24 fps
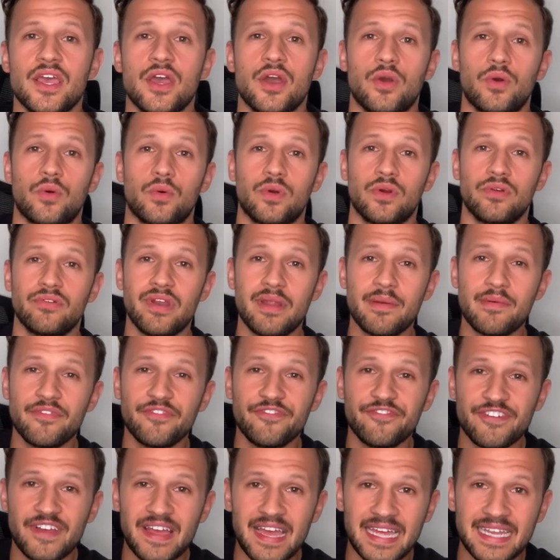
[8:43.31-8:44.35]
1 gram of
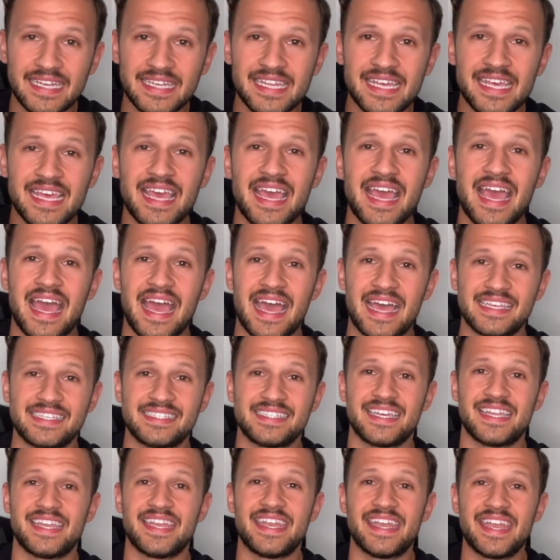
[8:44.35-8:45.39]
fat has
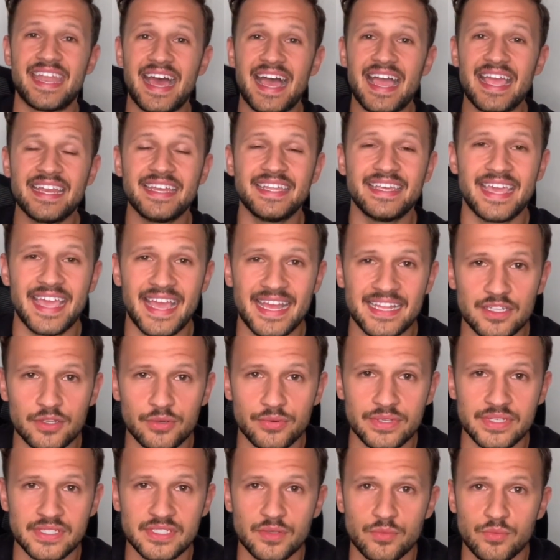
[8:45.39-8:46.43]
9
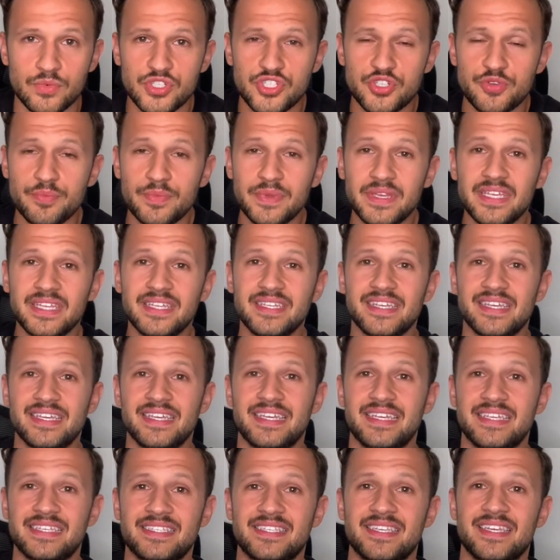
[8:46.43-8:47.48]
calories, which means
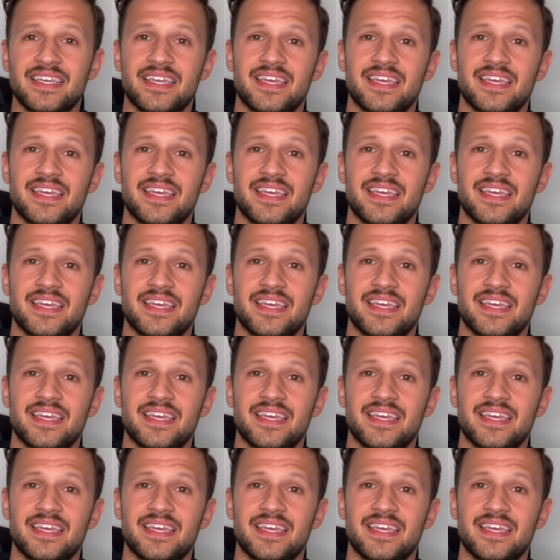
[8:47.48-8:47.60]
is